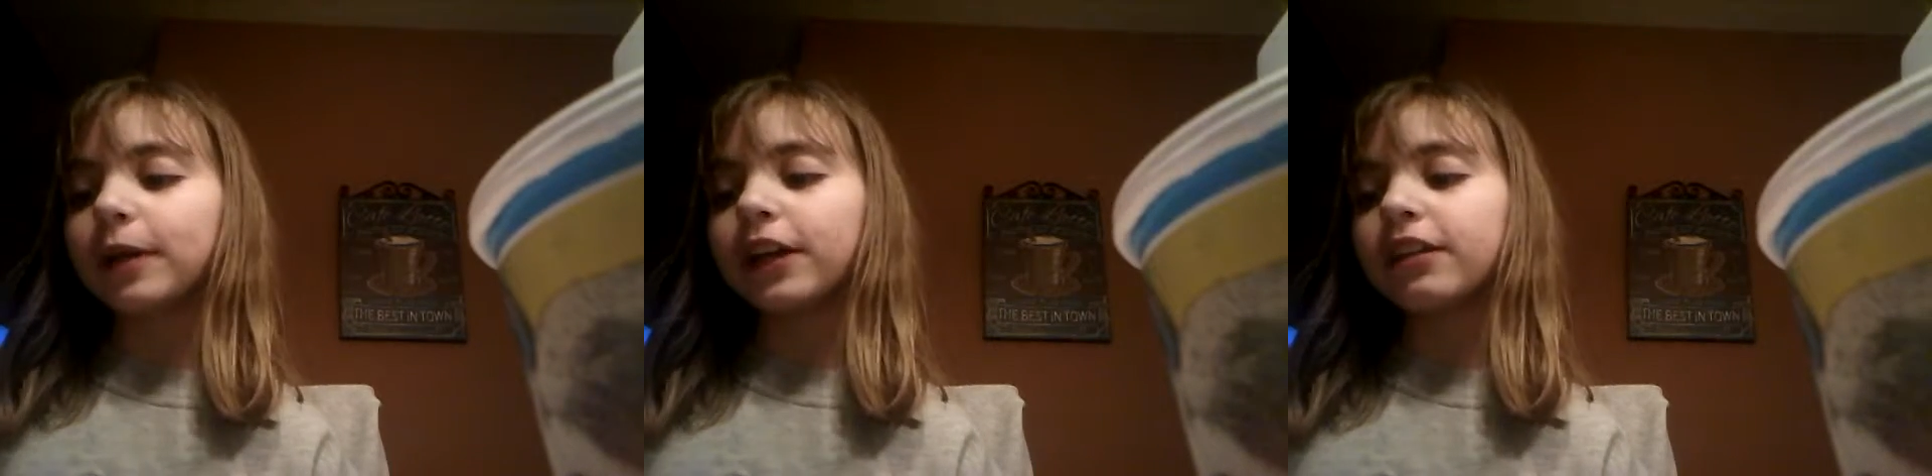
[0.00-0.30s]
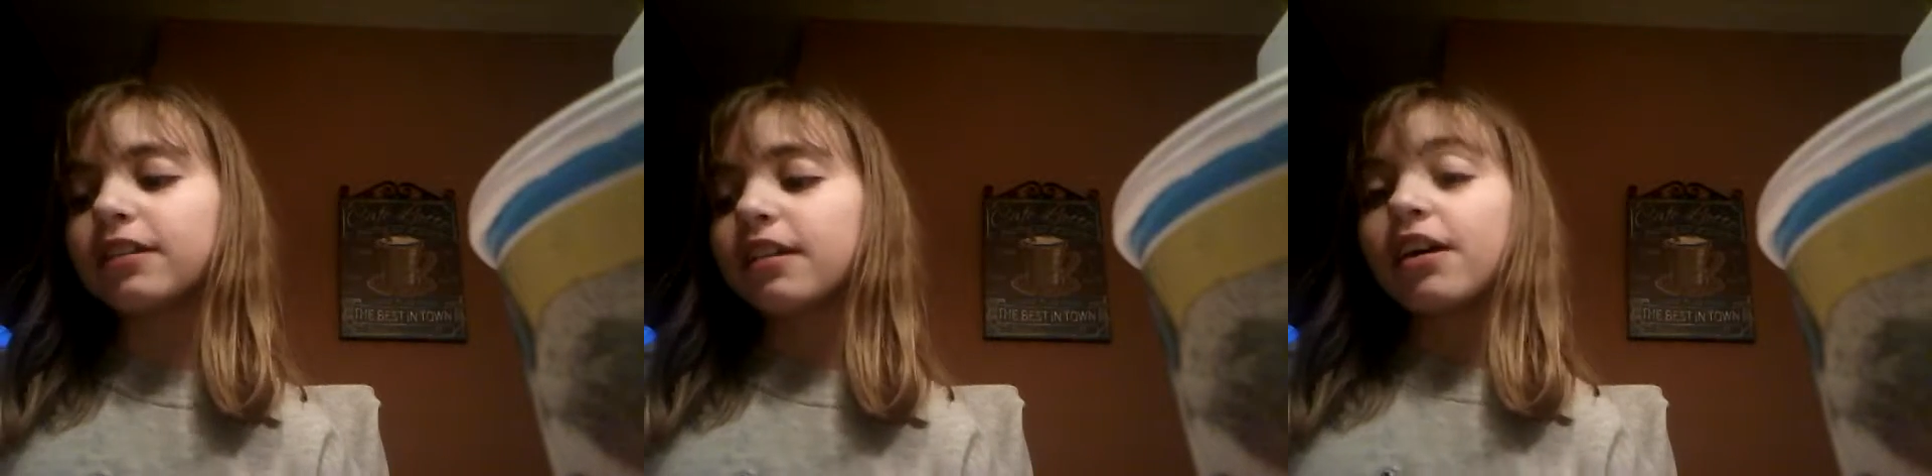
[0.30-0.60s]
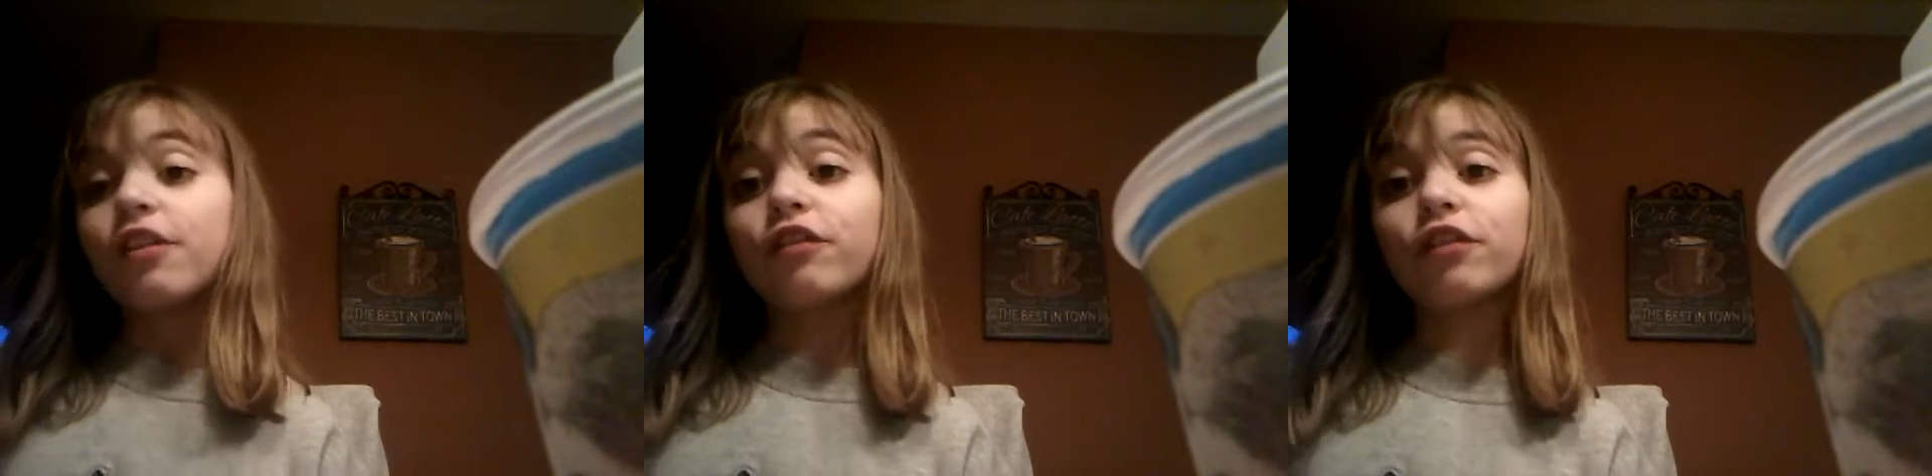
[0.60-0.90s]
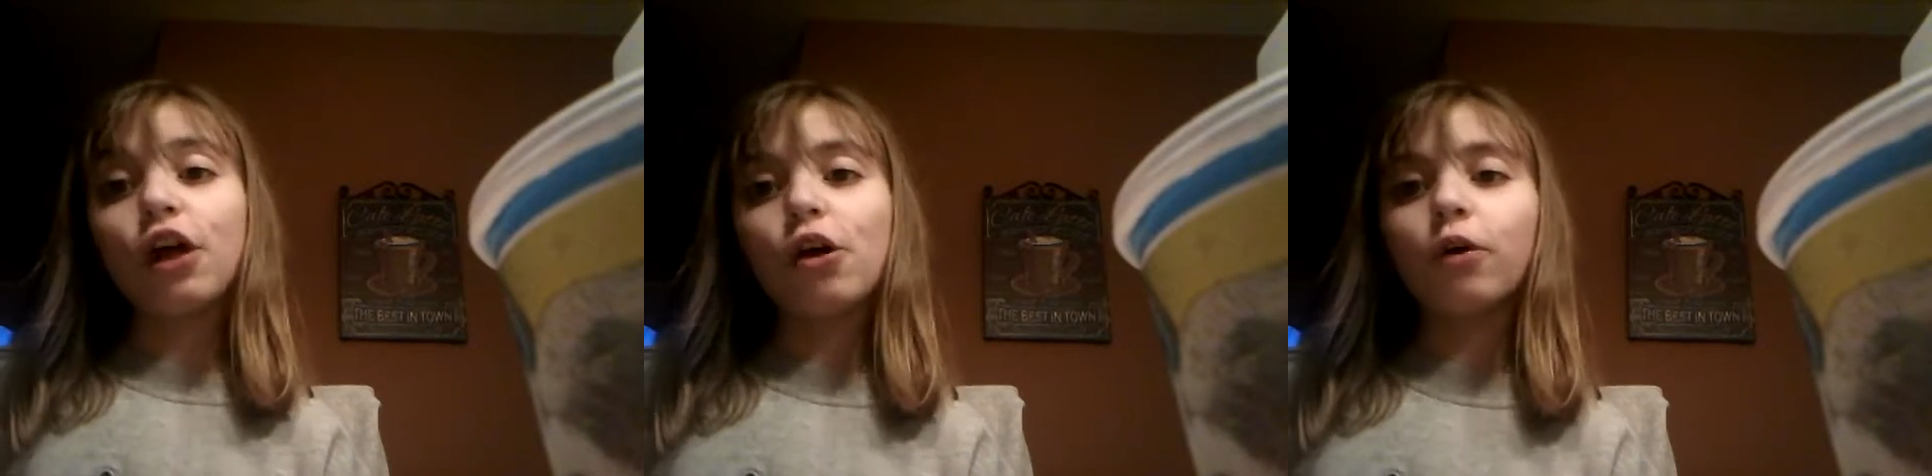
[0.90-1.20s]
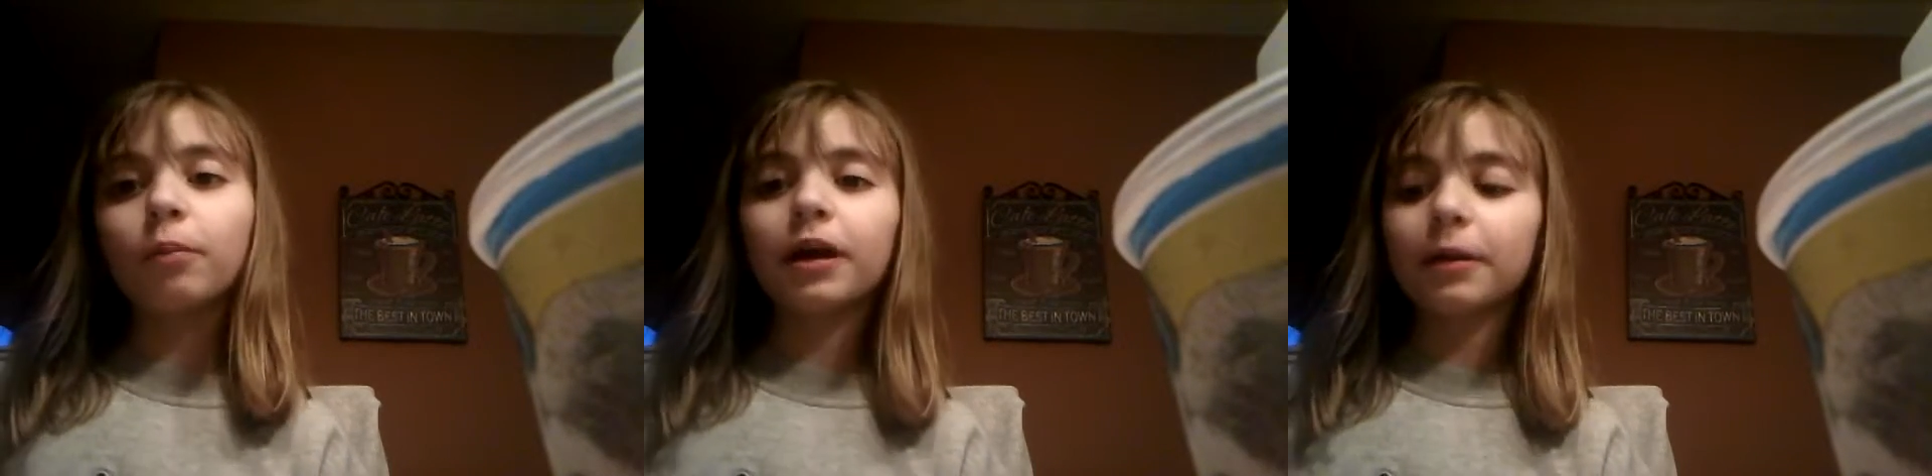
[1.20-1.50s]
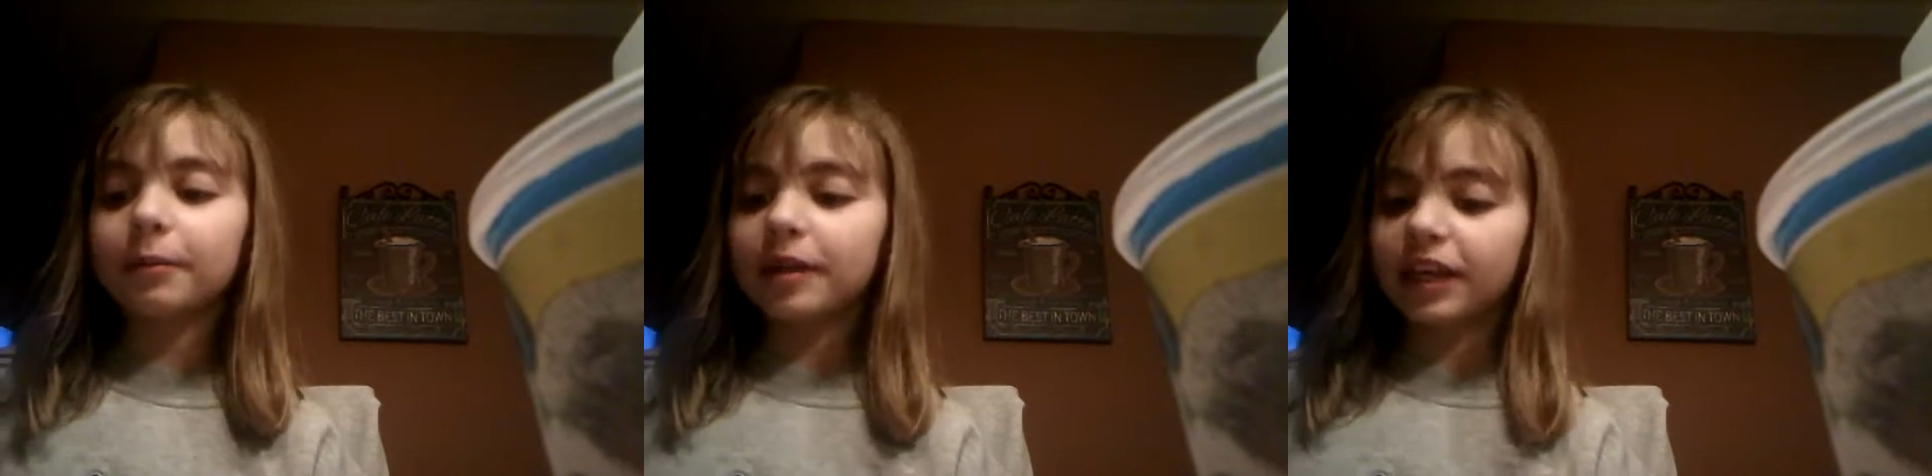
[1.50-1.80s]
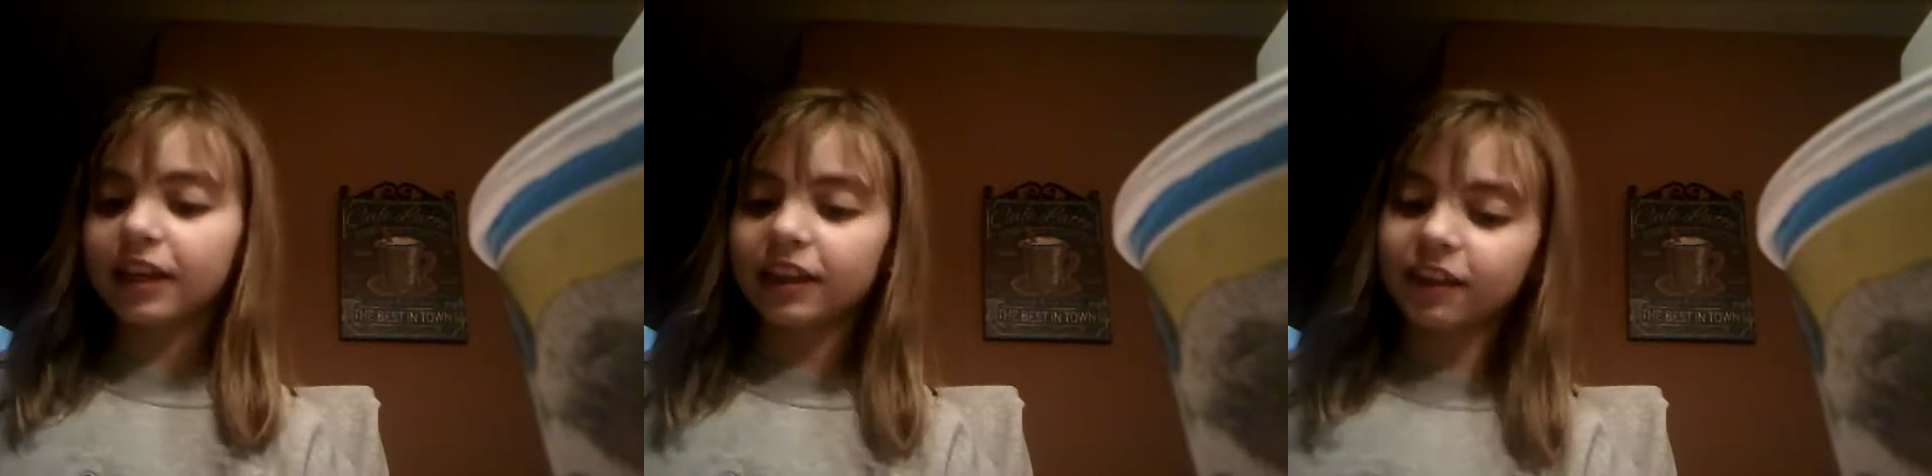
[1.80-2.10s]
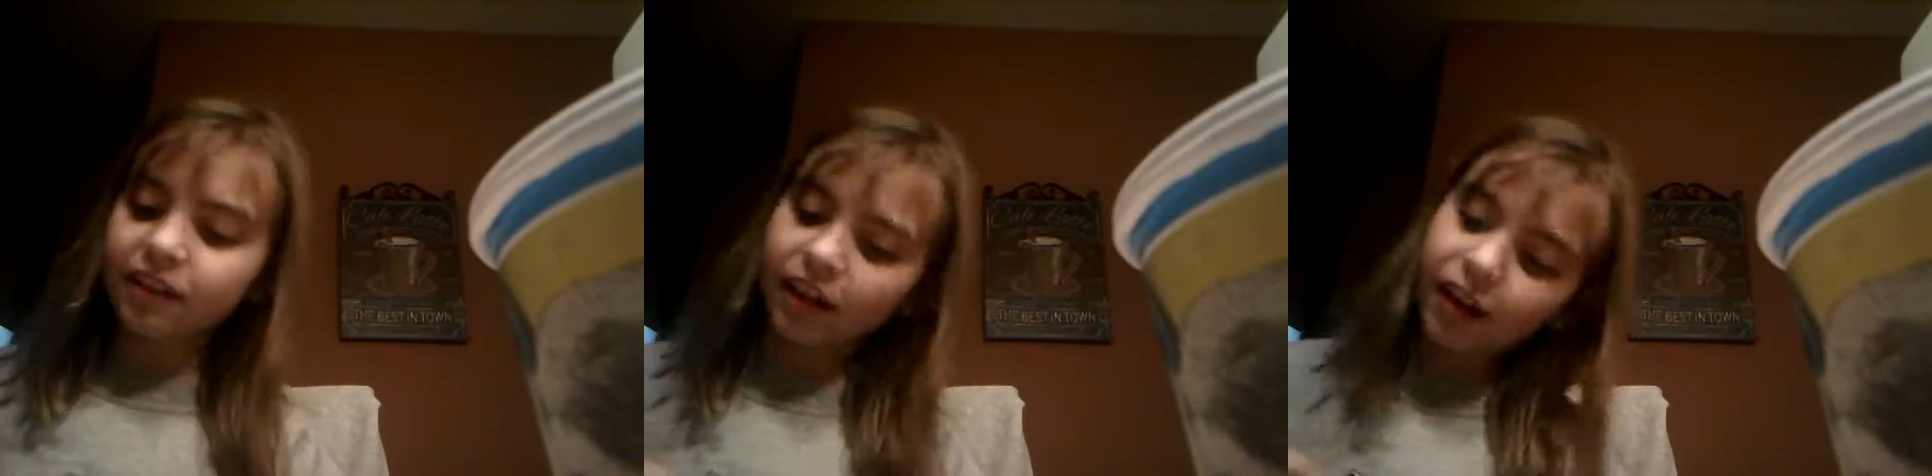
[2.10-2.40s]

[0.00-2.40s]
beads, flown beads,